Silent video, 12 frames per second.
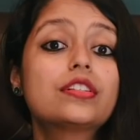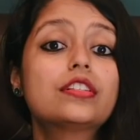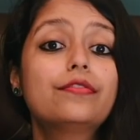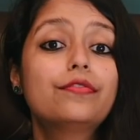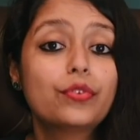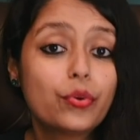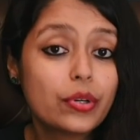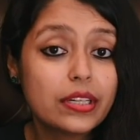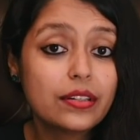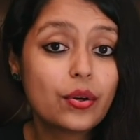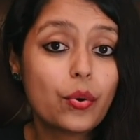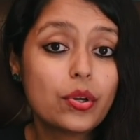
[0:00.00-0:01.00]
is the
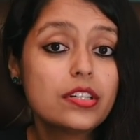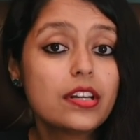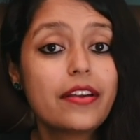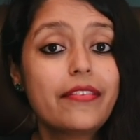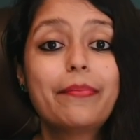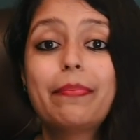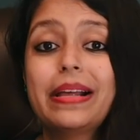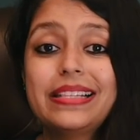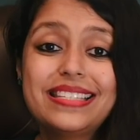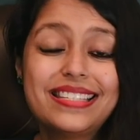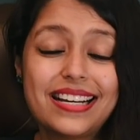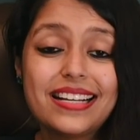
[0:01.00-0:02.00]
fluorine coat,
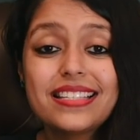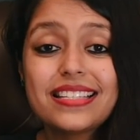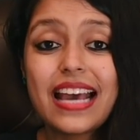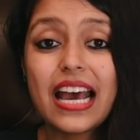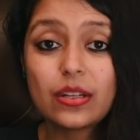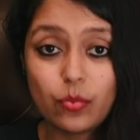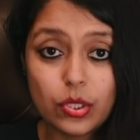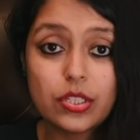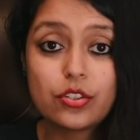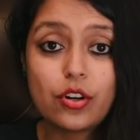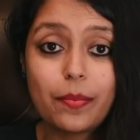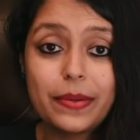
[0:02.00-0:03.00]
repels dust and water
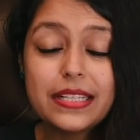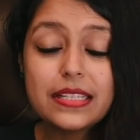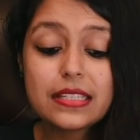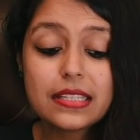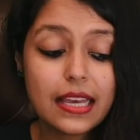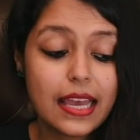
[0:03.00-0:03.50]
droplets.